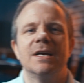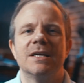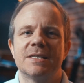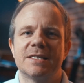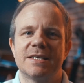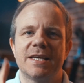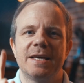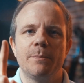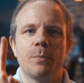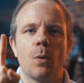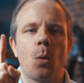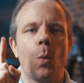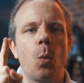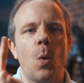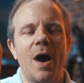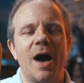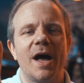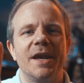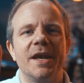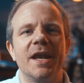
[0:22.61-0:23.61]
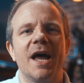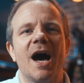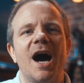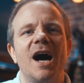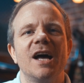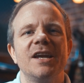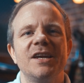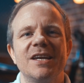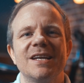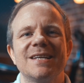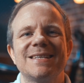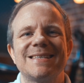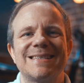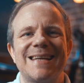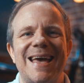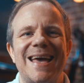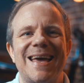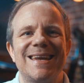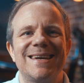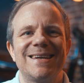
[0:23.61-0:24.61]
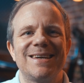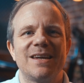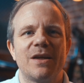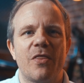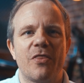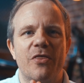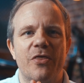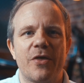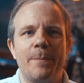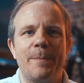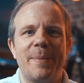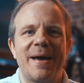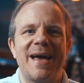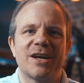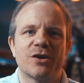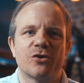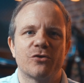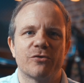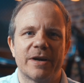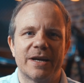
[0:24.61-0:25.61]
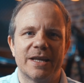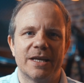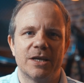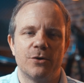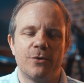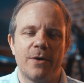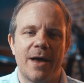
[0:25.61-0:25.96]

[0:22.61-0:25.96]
Tip 1. Understand the bad credit you